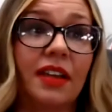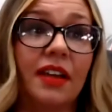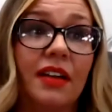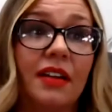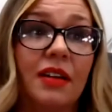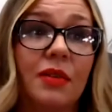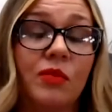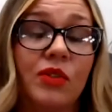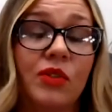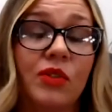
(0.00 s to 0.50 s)

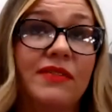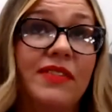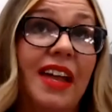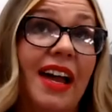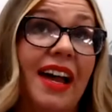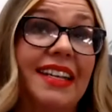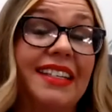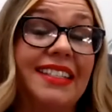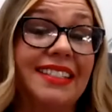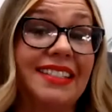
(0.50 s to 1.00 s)
We've
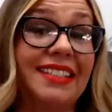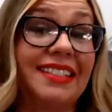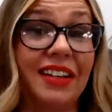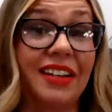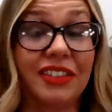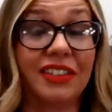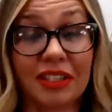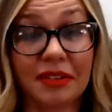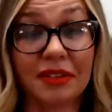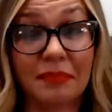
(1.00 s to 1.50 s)
got
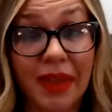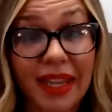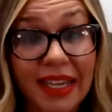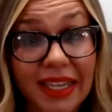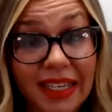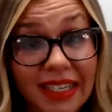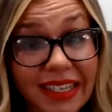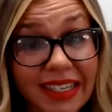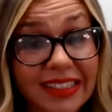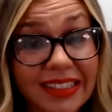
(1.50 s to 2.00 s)
discounts on
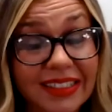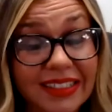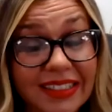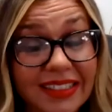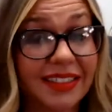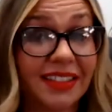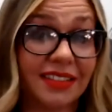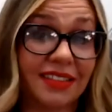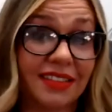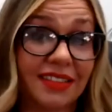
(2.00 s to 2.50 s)

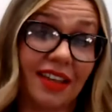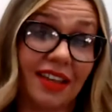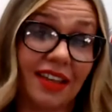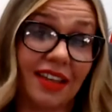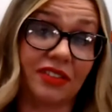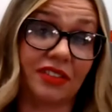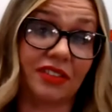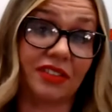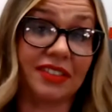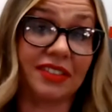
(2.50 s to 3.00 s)
maintenance,
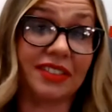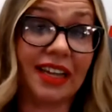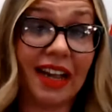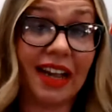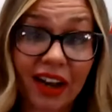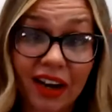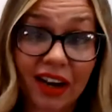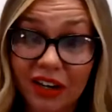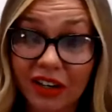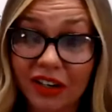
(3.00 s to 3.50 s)
discounts on
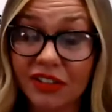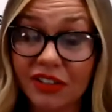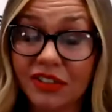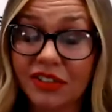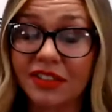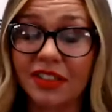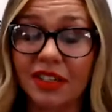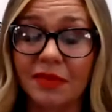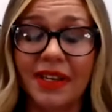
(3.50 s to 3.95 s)
tires.